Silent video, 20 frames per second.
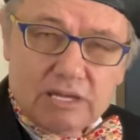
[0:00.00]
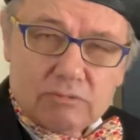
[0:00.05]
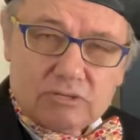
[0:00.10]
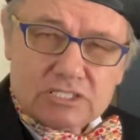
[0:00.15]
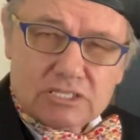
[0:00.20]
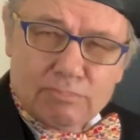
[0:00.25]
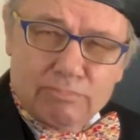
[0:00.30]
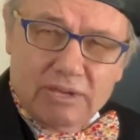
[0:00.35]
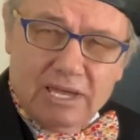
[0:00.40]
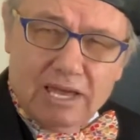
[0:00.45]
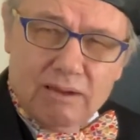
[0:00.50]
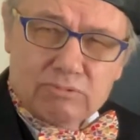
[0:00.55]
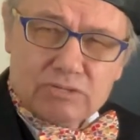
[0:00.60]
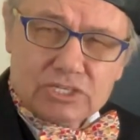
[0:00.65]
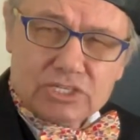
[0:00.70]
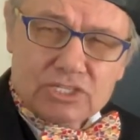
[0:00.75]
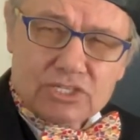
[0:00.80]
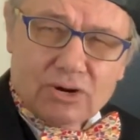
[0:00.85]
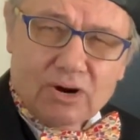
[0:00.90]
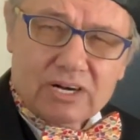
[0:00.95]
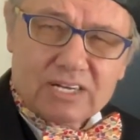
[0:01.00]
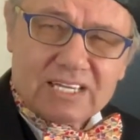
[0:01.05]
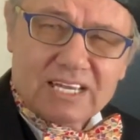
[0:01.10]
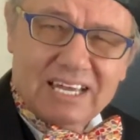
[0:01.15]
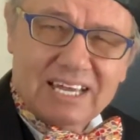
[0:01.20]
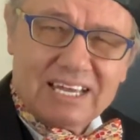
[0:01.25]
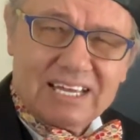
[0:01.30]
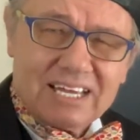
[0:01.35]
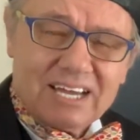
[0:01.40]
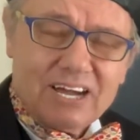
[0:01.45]
was to be able to start
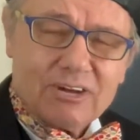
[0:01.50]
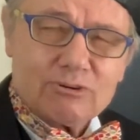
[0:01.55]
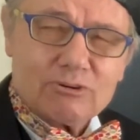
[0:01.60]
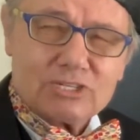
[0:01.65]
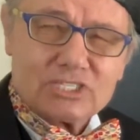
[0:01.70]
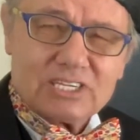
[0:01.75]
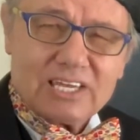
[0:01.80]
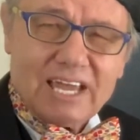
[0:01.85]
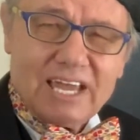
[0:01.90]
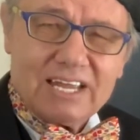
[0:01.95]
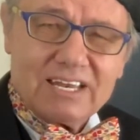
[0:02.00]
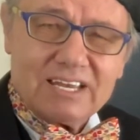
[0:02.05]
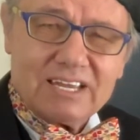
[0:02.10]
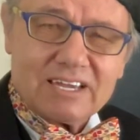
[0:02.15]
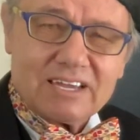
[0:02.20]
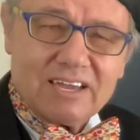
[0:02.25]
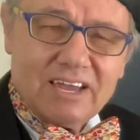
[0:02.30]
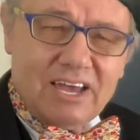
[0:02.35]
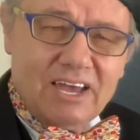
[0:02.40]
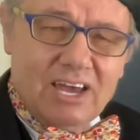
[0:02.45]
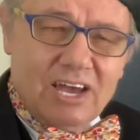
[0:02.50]
understanding,